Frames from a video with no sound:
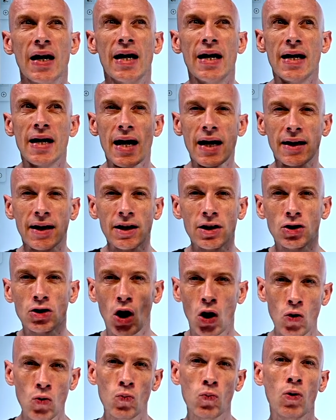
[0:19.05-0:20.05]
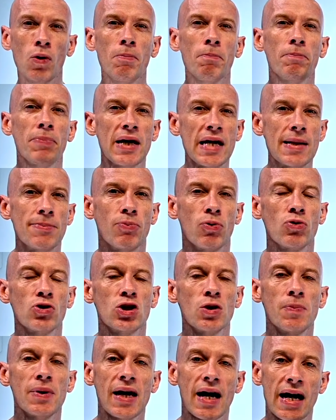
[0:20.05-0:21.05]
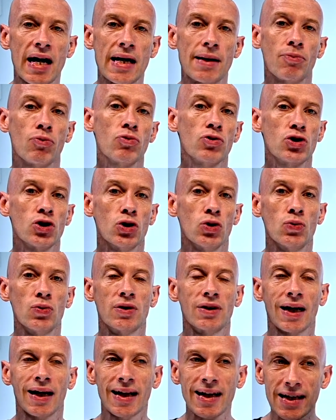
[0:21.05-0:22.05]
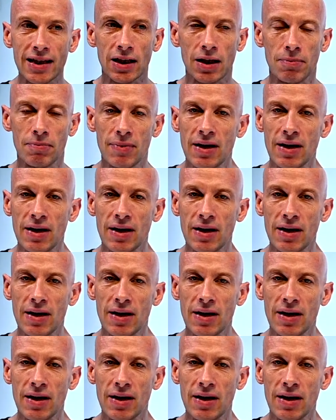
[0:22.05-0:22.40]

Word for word: and I don't want people to be able to delete them,